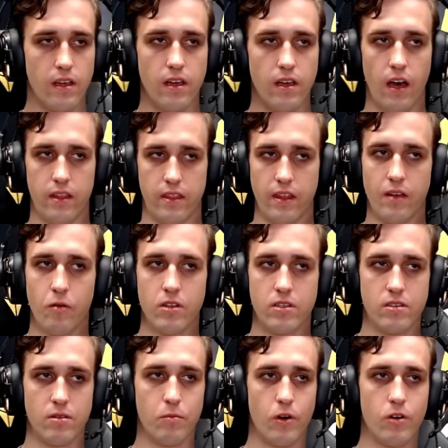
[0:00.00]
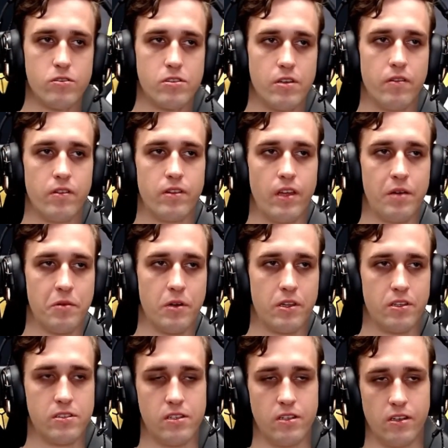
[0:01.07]
I think what's most of the time what
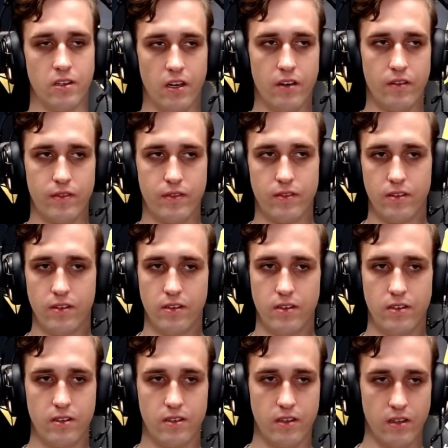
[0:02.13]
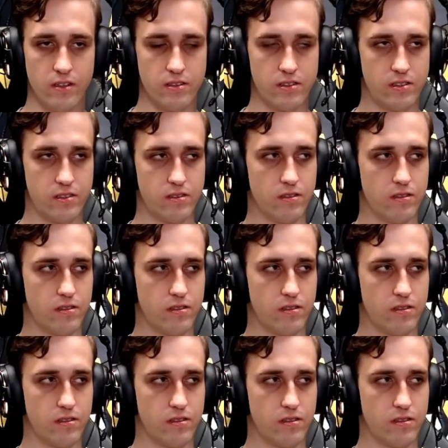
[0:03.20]
is enough is